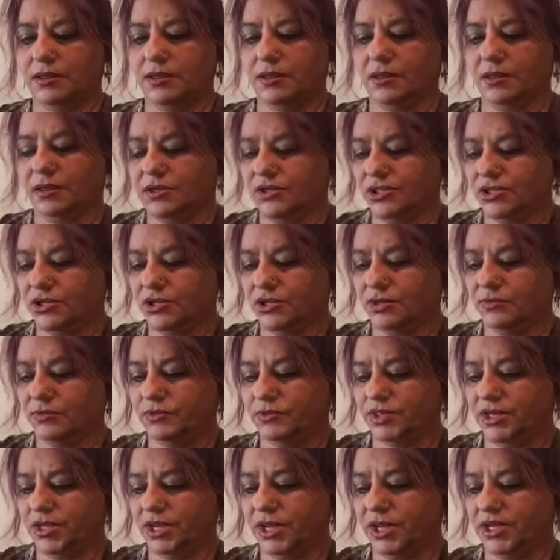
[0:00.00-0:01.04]
because you don't
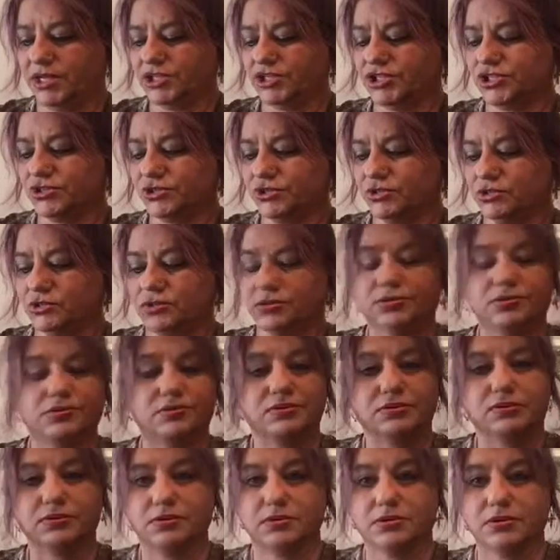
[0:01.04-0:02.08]
want that extra
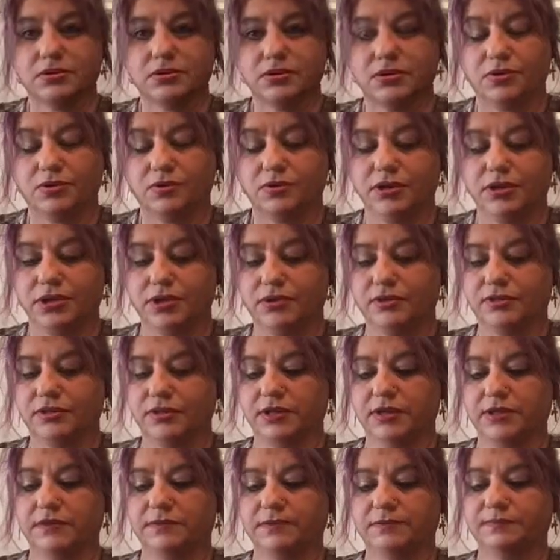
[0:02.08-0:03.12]
going on
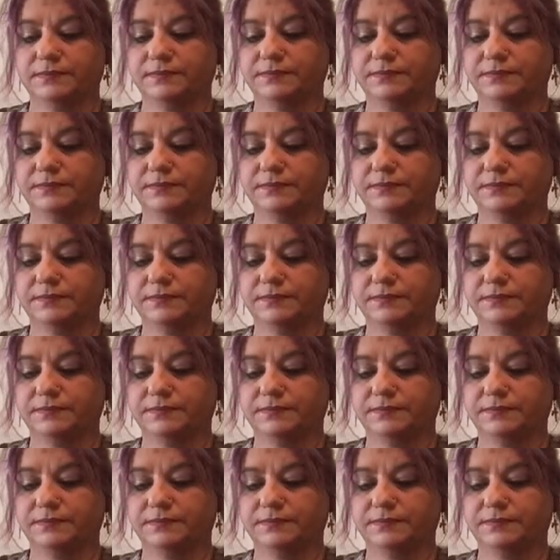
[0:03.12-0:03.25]
there.